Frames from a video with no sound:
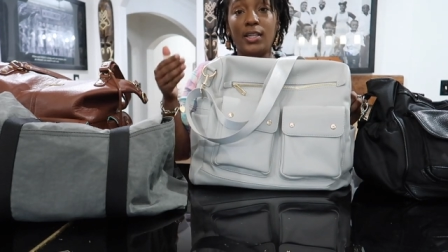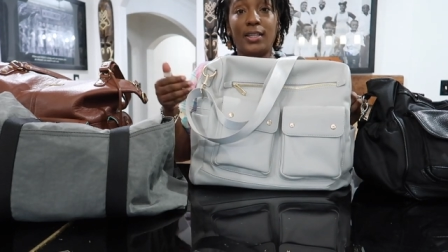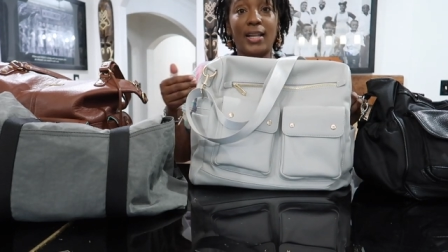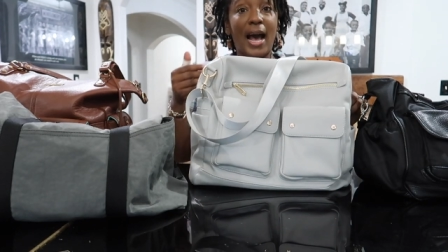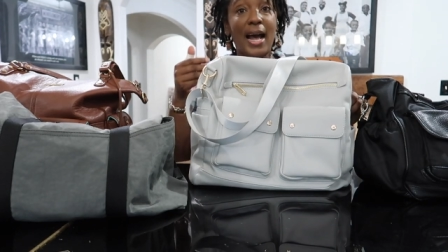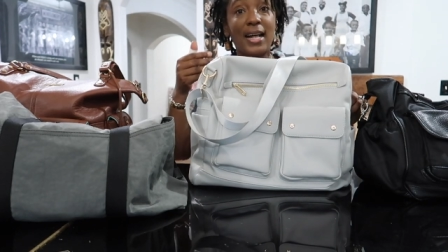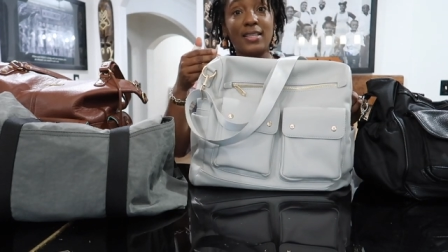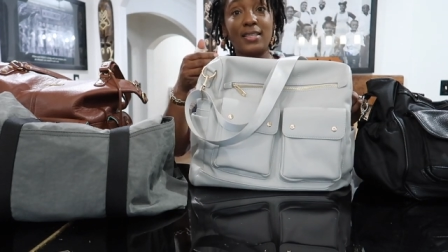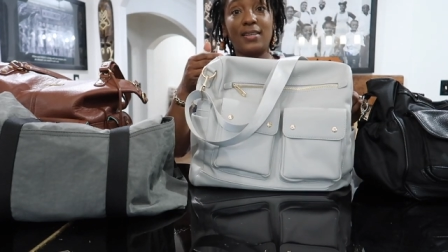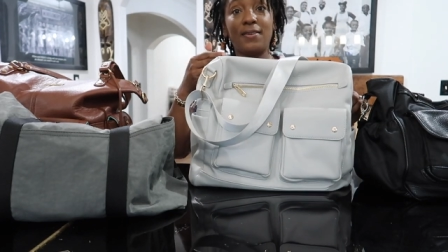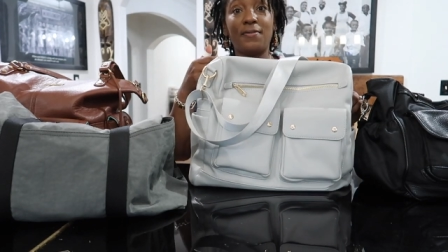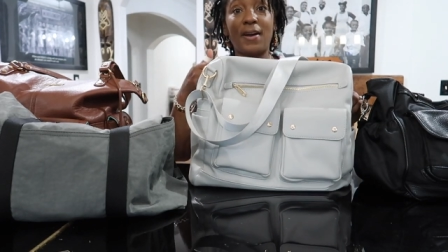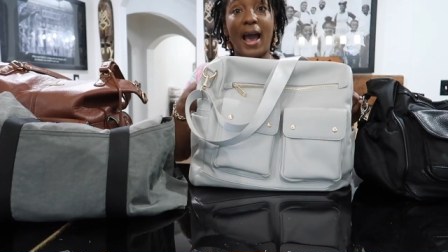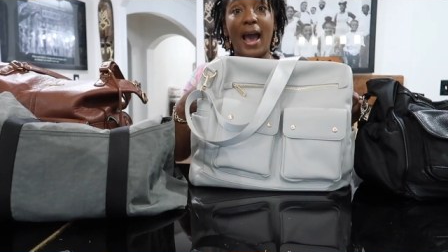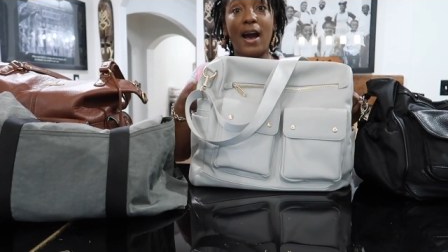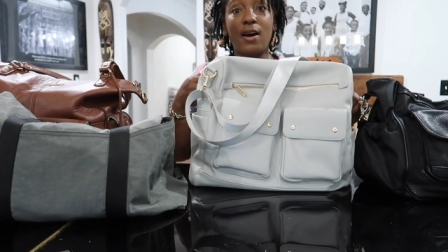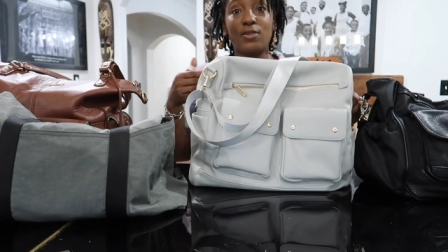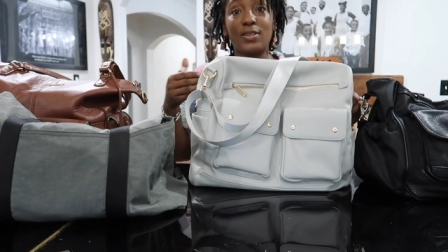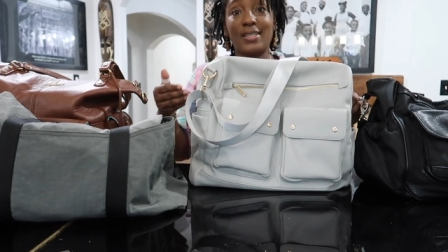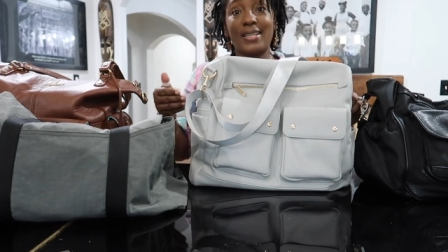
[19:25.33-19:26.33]
lots of
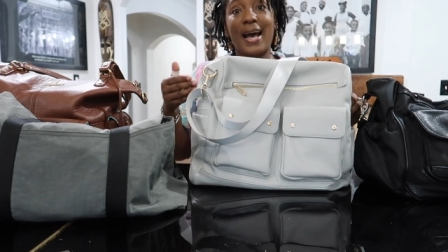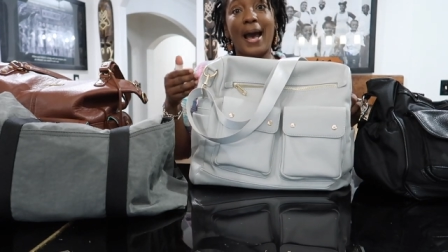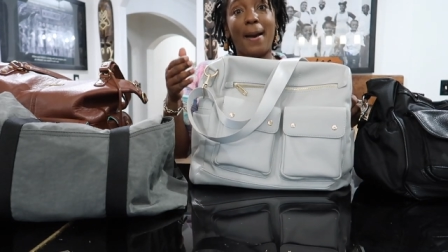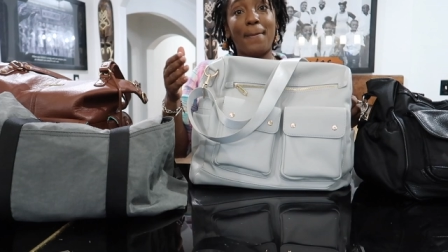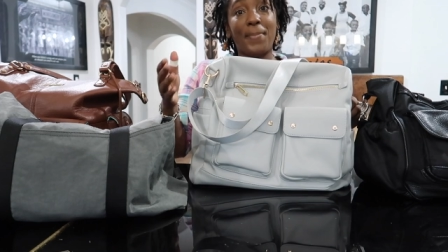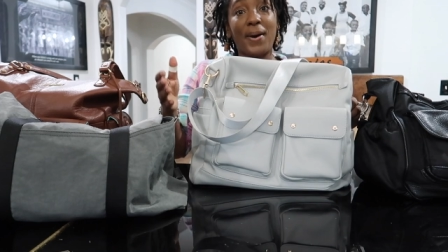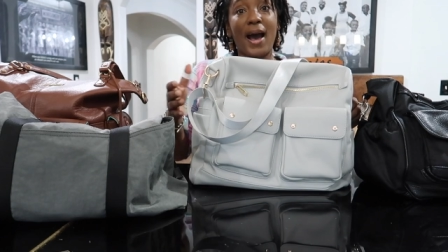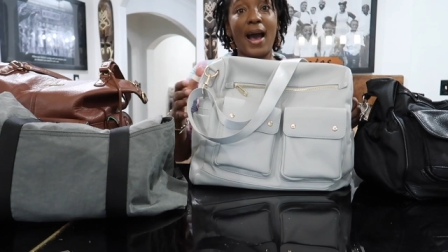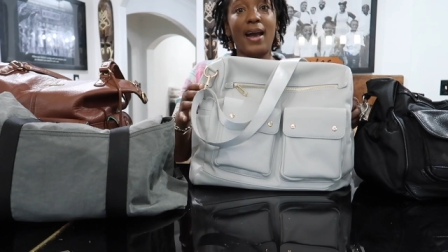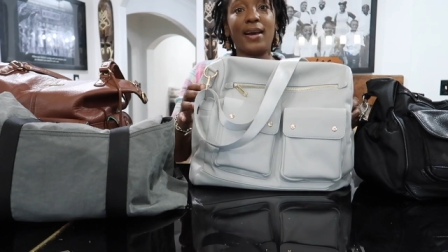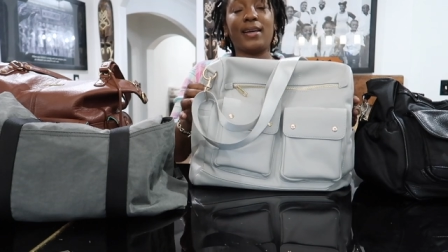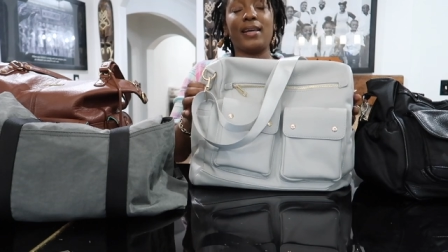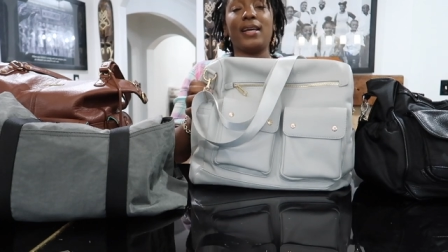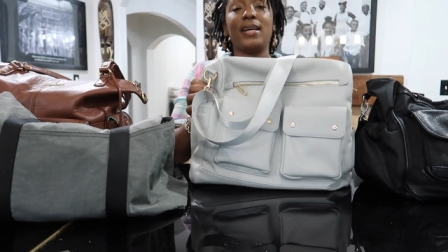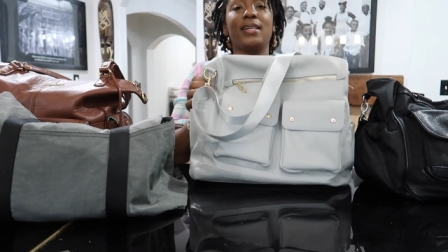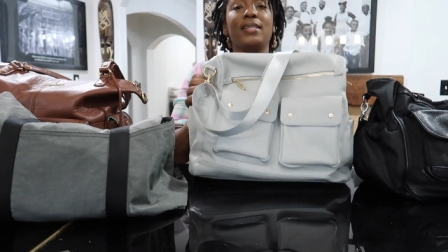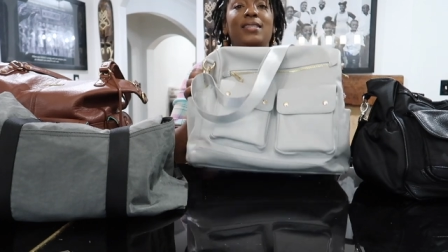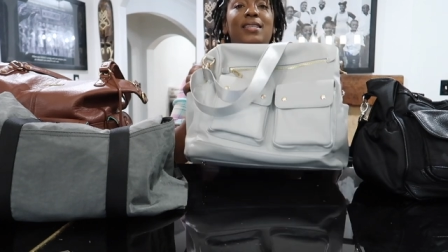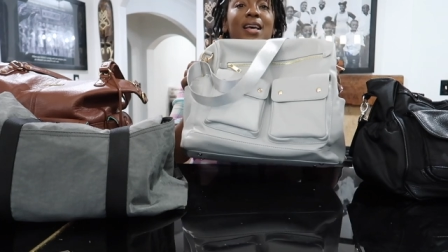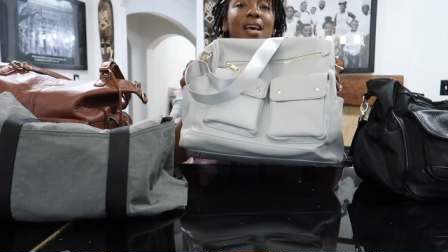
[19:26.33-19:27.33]
outside
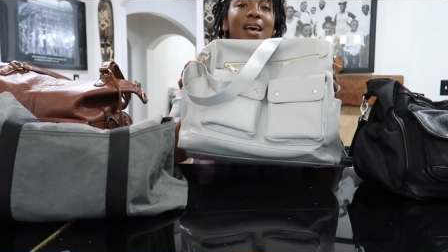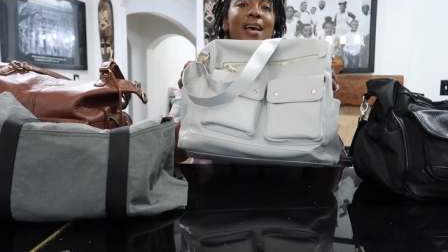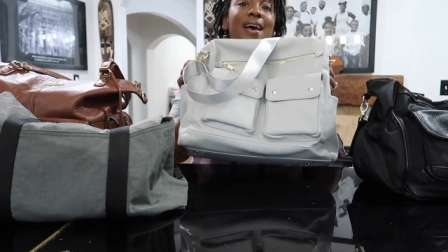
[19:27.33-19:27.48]
pockets,